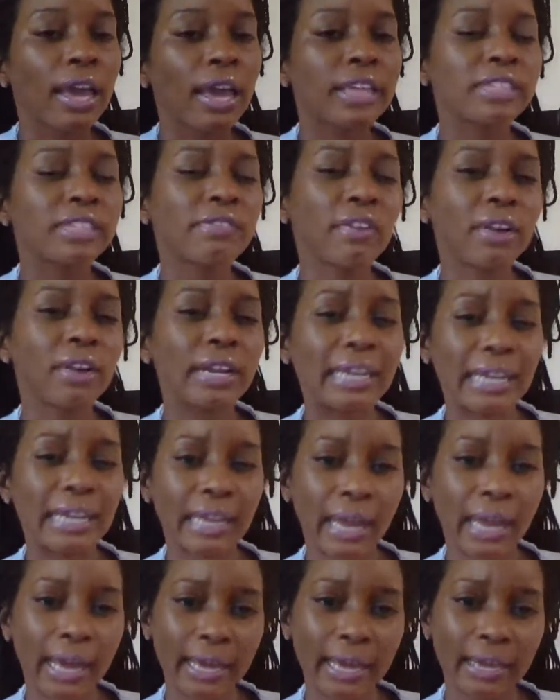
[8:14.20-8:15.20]
It's very
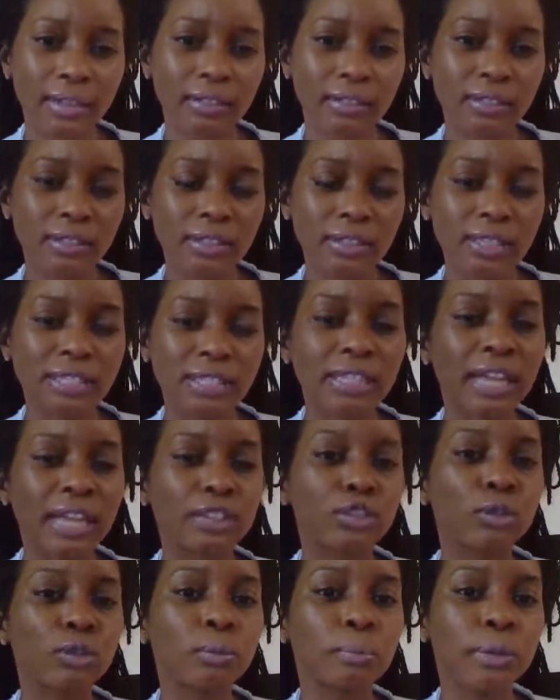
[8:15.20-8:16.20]
light. It's
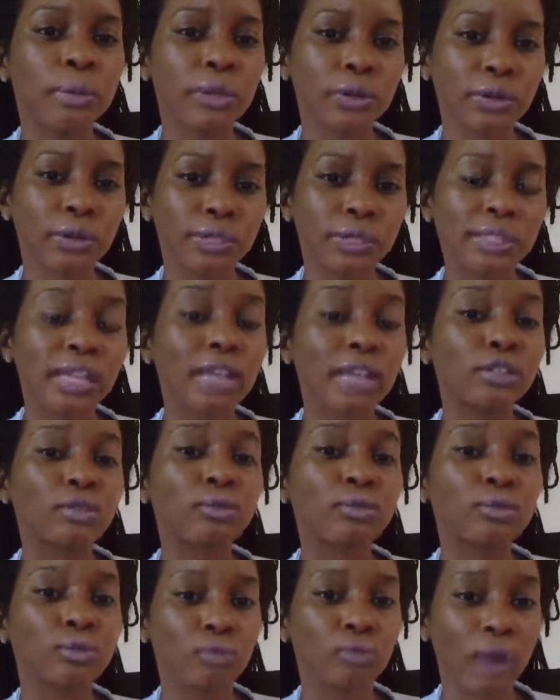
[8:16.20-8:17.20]
not too bitter. It's not
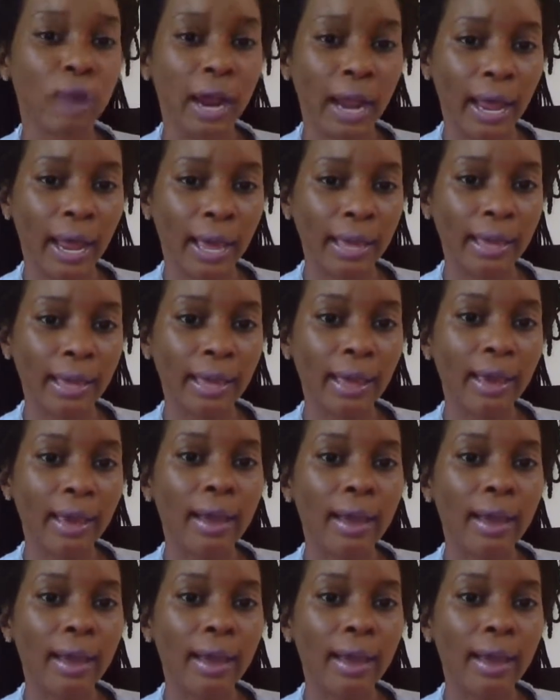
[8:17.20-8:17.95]
too dry.